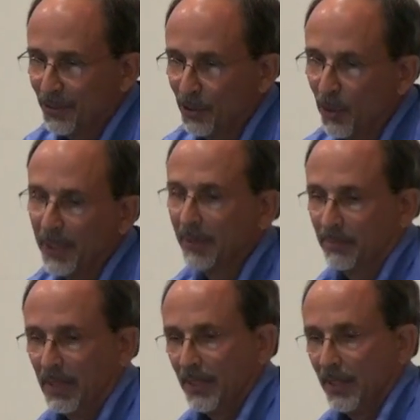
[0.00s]
showing
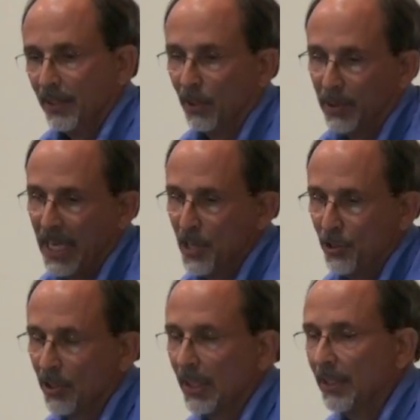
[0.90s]
the
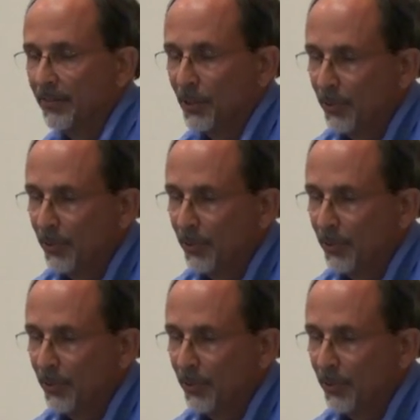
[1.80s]
location of the